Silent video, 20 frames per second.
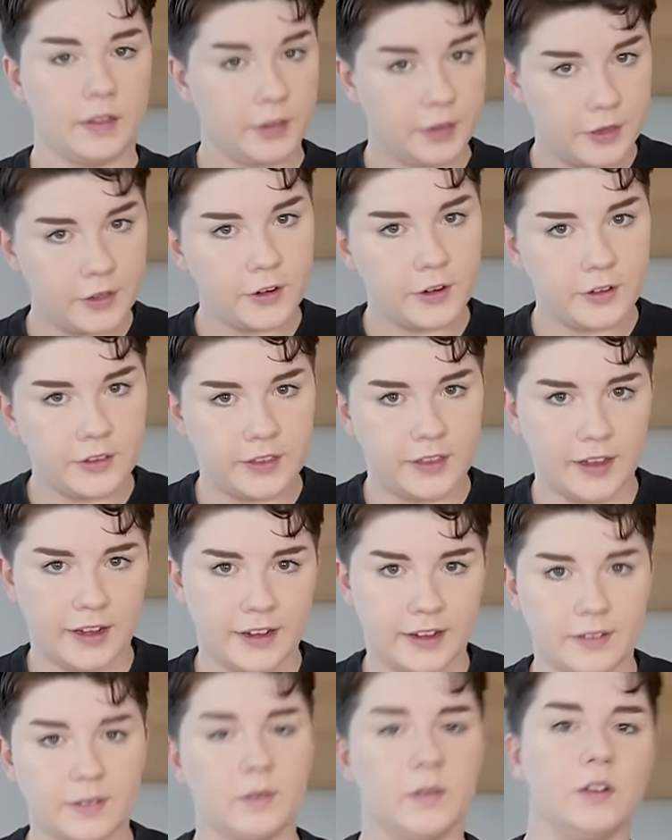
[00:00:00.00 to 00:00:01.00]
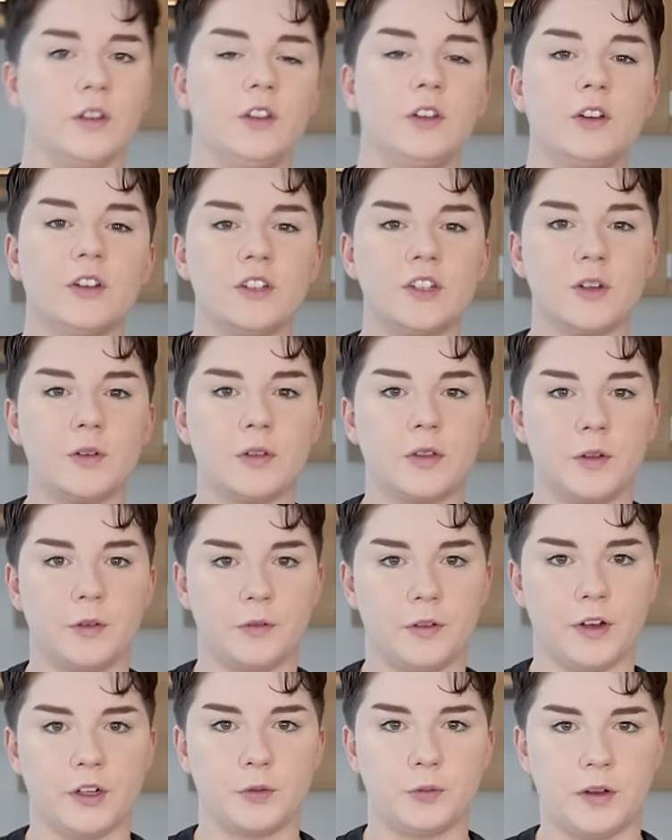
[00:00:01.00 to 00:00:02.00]
The third thing you can do with your
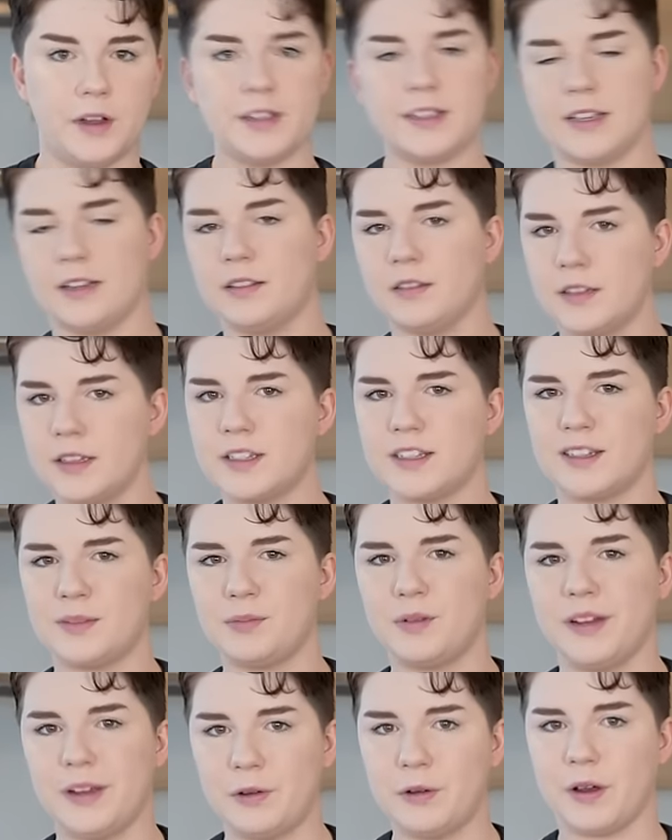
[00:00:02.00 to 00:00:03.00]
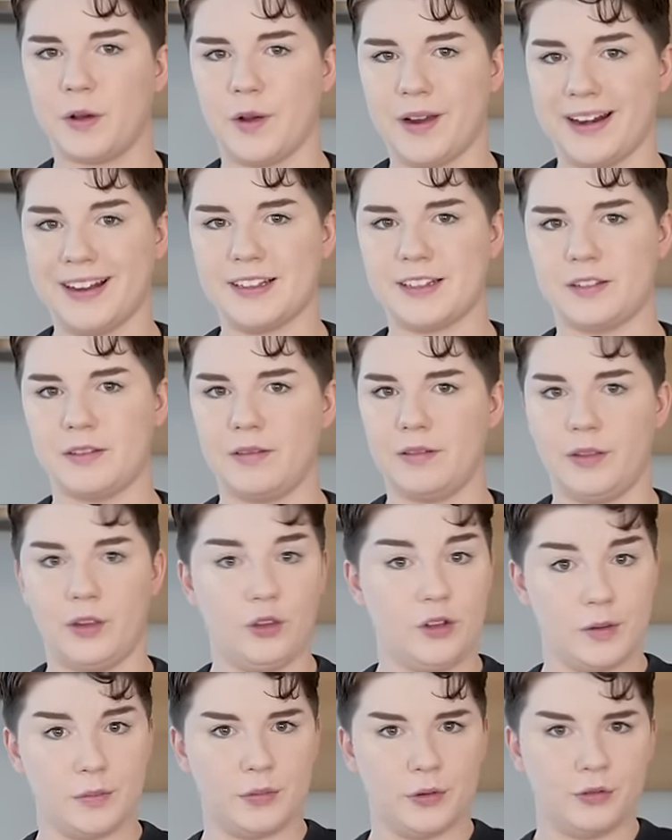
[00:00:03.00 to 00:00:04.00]
French press, and this is a pretty quick one, is
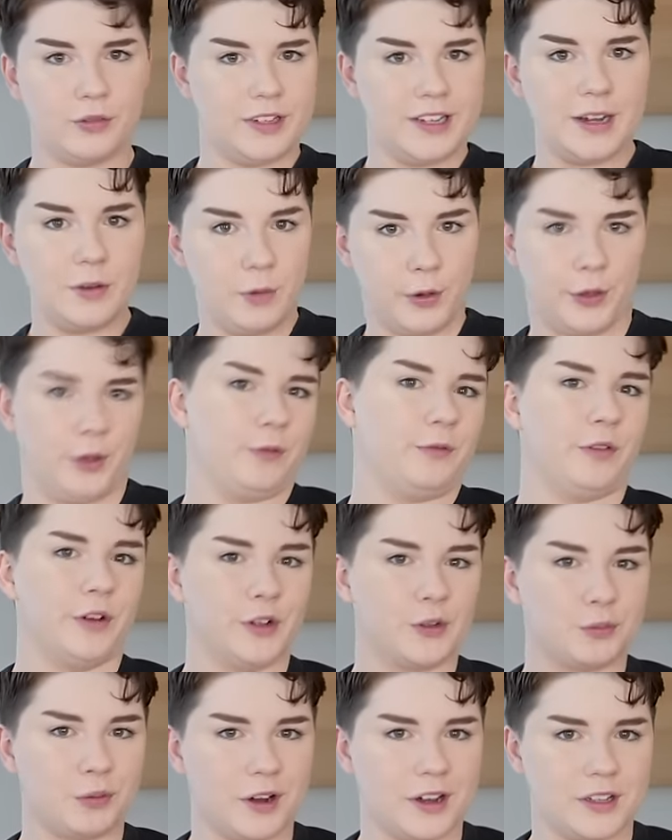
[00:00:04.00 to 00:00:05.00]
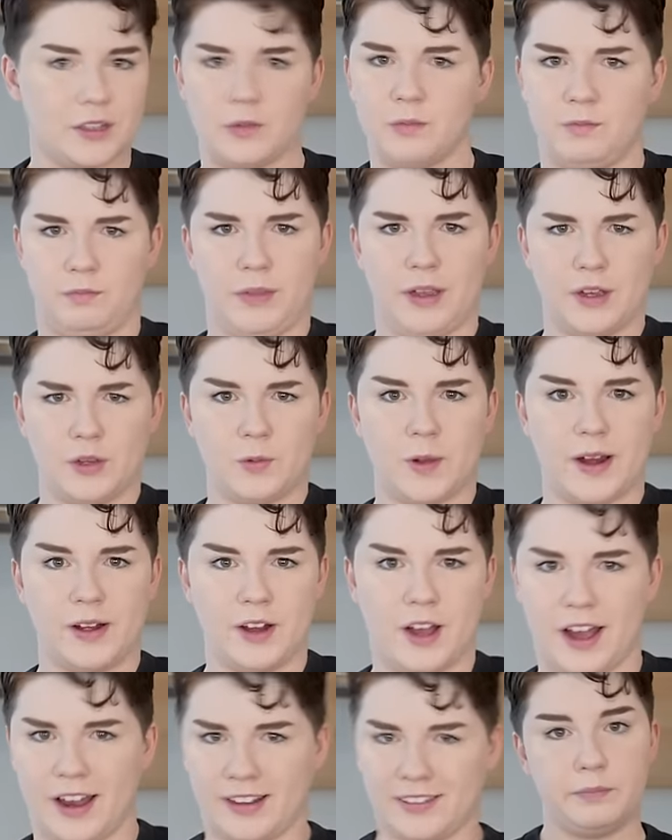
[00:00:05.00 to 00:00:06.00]
you can brew tea with your French press. Because why
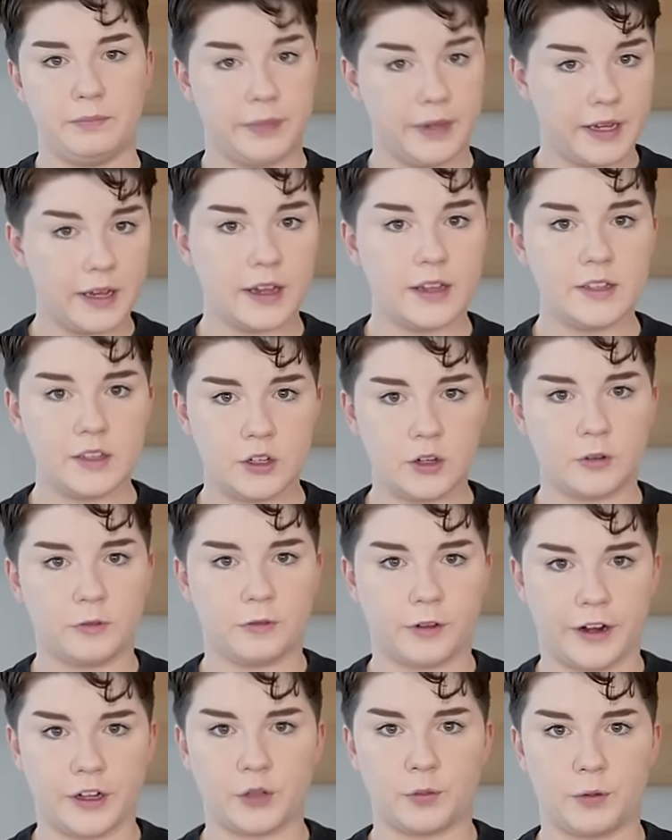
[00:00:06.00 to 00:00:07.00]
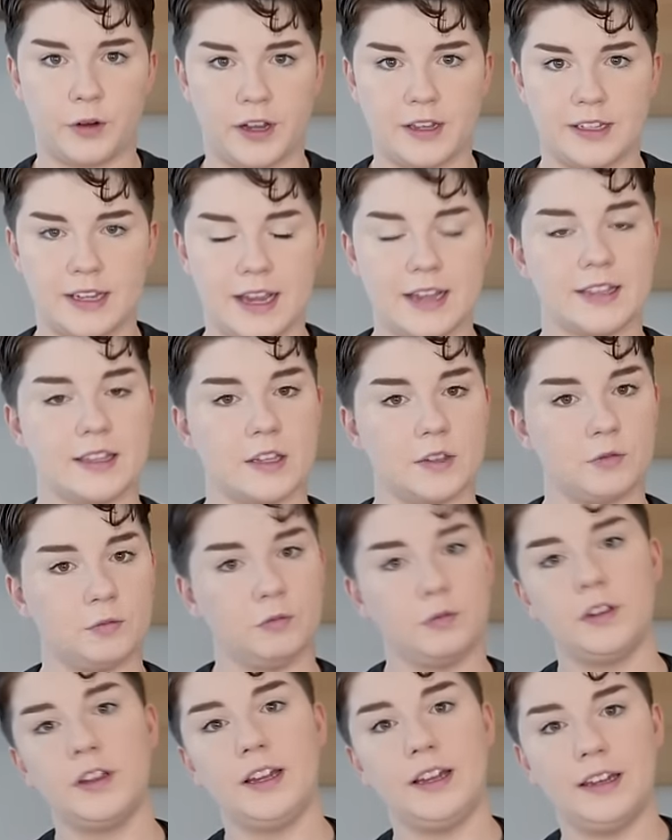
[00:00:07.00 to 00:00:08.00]
not? Because your French press has this
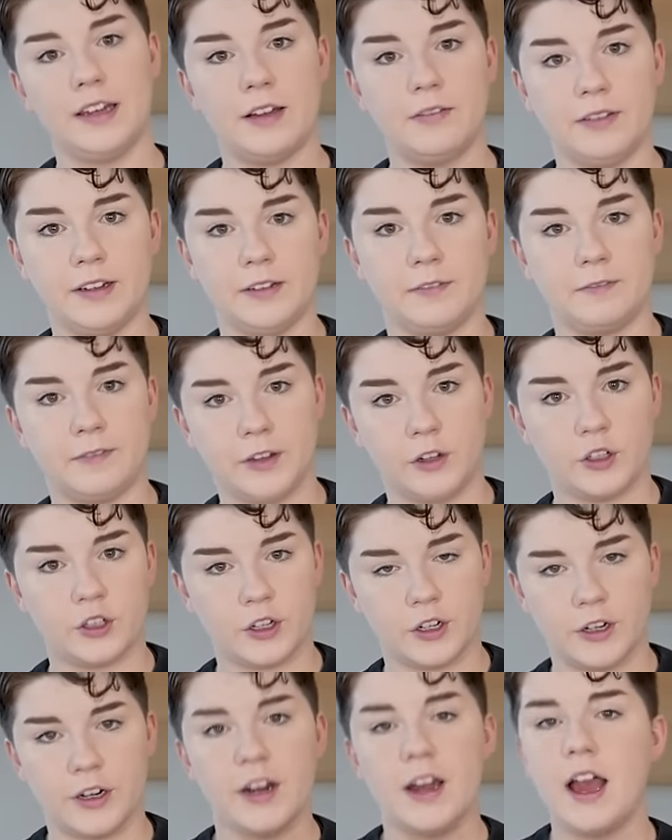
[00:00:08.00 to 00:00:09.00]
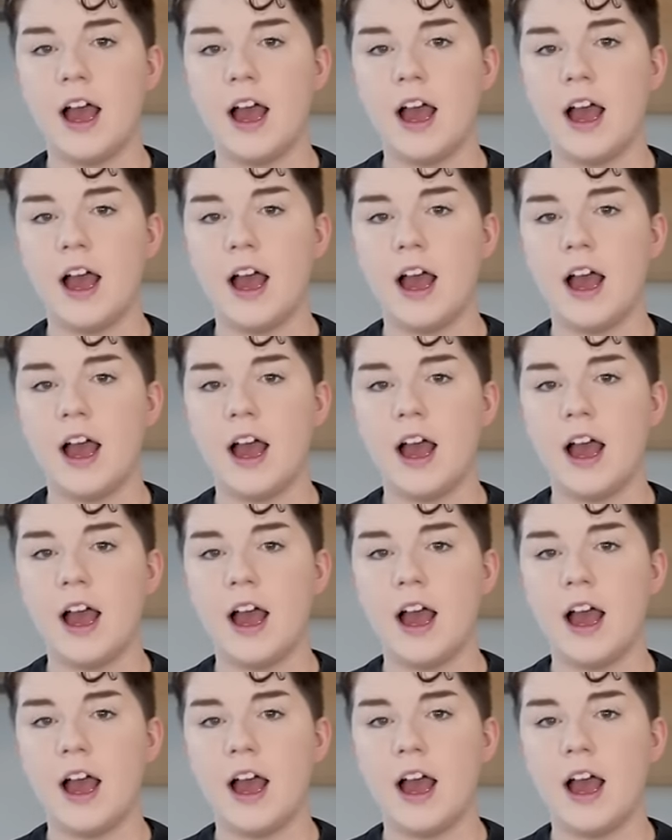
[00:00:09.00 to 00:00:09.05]
really lovely filter